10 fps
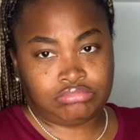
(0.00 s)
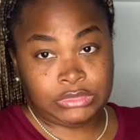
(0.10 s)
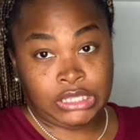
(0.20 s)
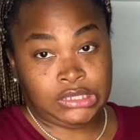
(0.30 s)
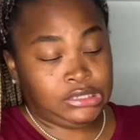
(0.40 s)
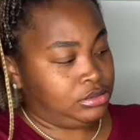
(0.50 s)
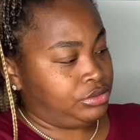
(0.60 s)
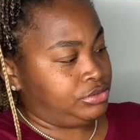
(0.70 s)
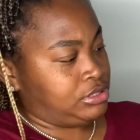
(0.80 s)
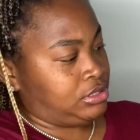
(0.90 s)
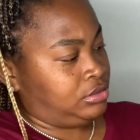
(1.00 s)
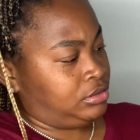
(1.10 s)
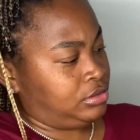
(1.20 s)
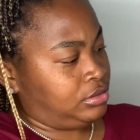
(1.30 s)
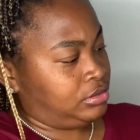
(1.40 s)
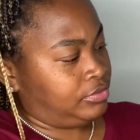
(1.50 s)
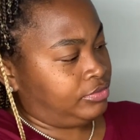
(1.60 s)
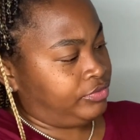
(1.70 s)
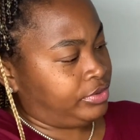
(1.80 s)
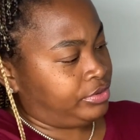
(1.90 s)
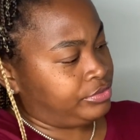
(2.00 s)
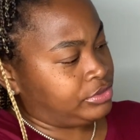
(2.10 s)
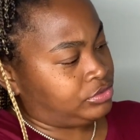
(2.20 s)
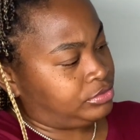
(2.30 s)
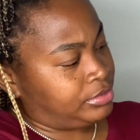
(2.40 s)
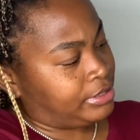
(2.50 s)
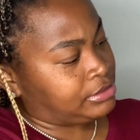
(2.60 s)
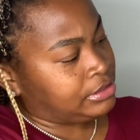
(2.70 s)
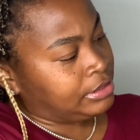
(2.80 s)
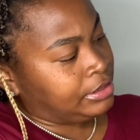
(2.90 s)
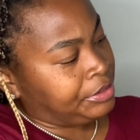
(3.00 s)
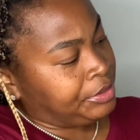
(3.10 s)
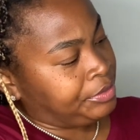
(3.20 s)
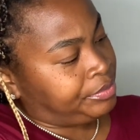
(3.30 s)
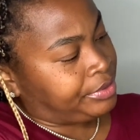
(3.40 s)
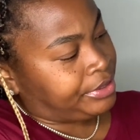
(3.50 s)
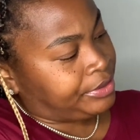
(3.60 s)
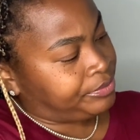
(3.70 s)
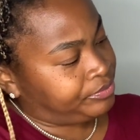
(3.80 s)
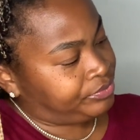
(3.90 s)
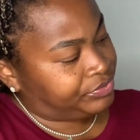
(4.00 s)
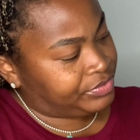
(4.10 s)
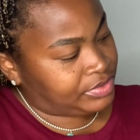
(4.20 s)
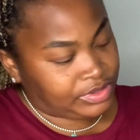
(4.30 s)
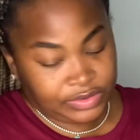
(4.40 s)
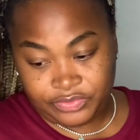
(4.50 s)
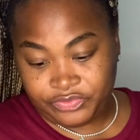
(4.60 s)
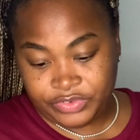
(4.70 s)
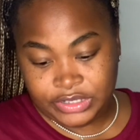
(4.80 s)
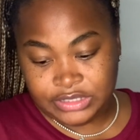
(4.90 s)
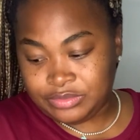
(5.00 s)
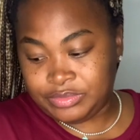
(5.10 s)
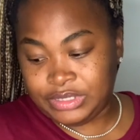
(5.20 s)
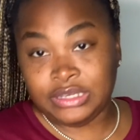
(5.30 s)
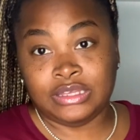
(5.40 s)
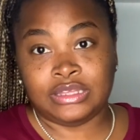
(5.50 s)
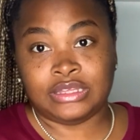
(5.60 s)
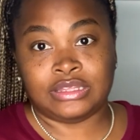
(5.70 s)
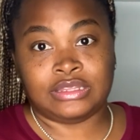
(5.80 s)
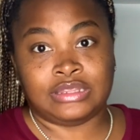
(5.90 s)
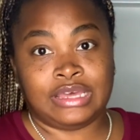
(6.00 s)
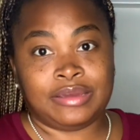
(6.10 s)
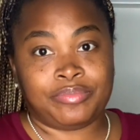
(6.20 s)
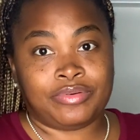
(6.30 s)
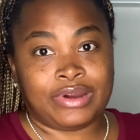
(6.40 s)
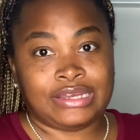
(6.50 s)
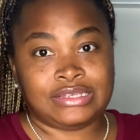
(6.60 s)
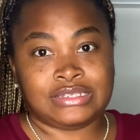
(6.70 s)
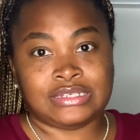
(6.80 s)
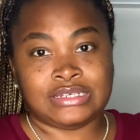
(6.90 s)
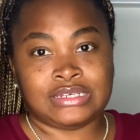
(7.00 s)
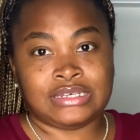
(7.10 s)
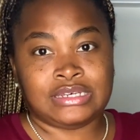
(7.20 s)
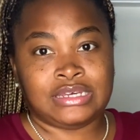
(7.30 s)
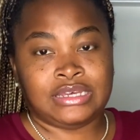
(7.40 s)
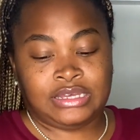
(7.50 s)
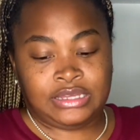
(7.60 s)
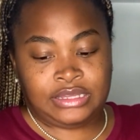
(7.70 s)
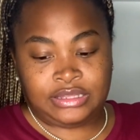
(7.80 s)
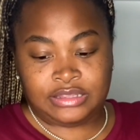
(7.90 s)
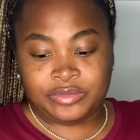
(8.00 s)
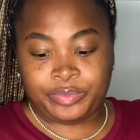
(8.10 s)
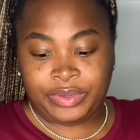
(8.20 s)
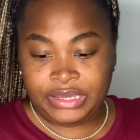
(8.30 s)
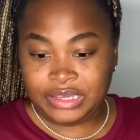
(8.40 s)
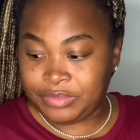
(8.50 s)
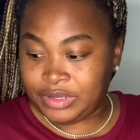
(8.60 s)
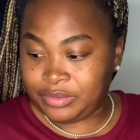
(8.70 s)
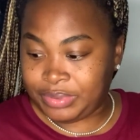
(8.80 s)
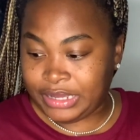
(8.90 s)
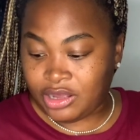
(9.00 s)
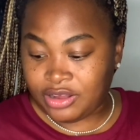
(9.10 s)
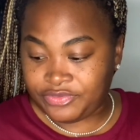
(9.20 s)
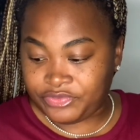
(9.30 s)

I think 13 for the original price. But for it to be that price, the pigment payoff